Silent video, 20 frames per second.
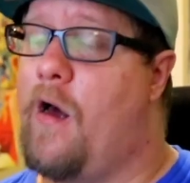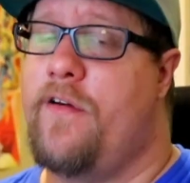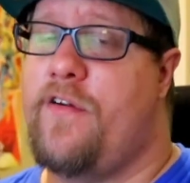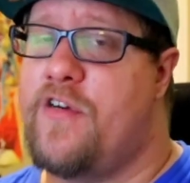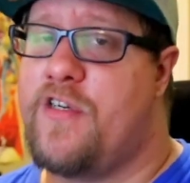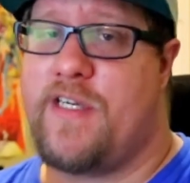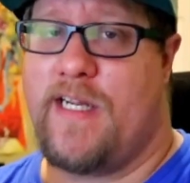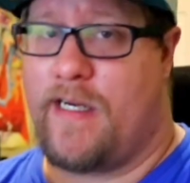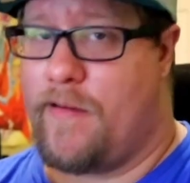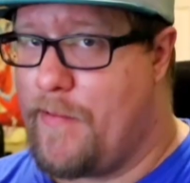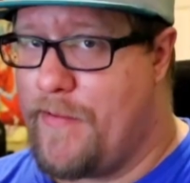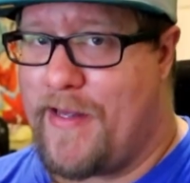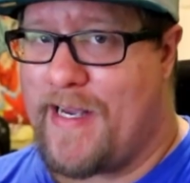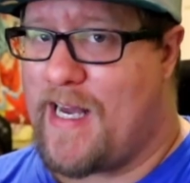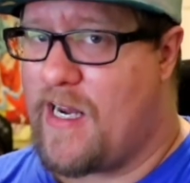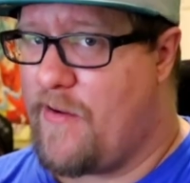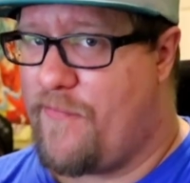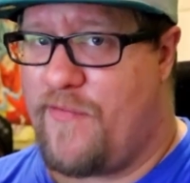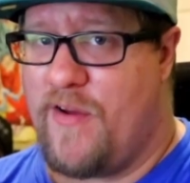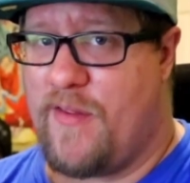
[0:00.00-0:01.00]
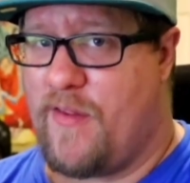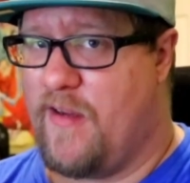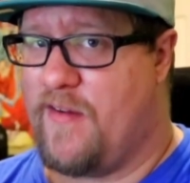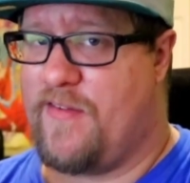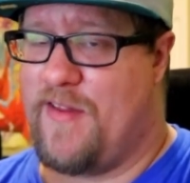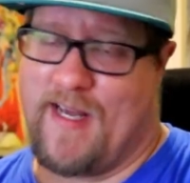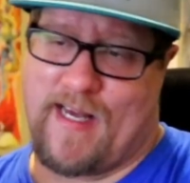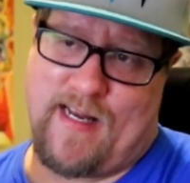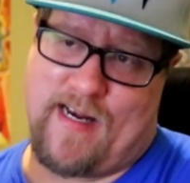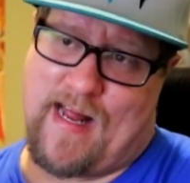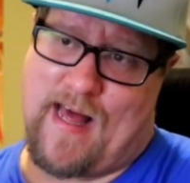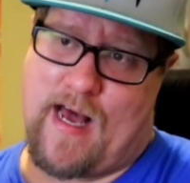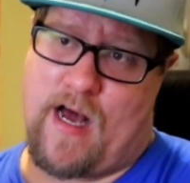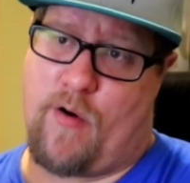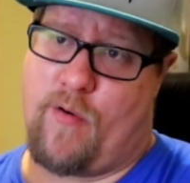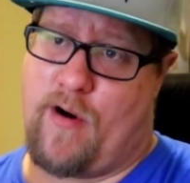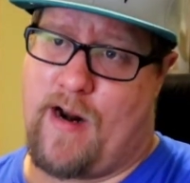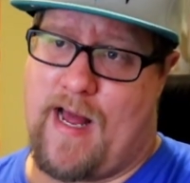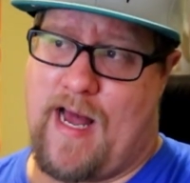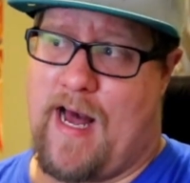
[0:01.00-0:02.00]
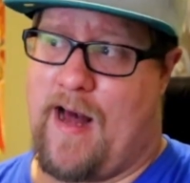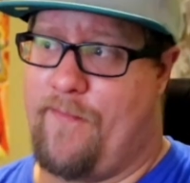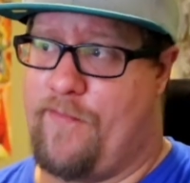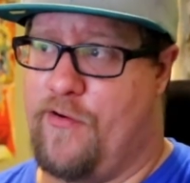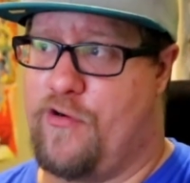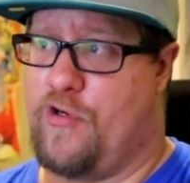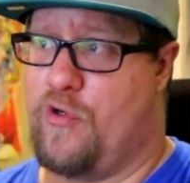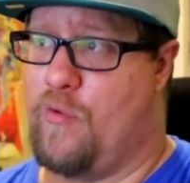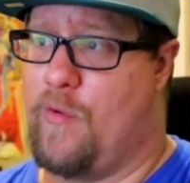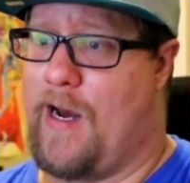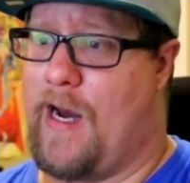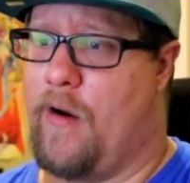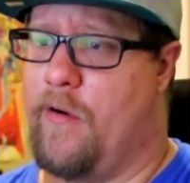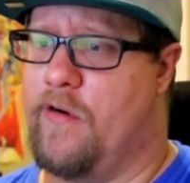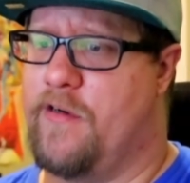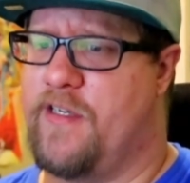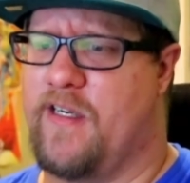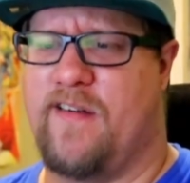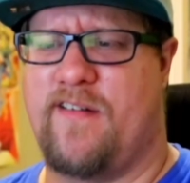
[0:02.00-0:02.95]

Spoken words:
Understandably, they got to fit this thing in an hour and a half to 2 hours.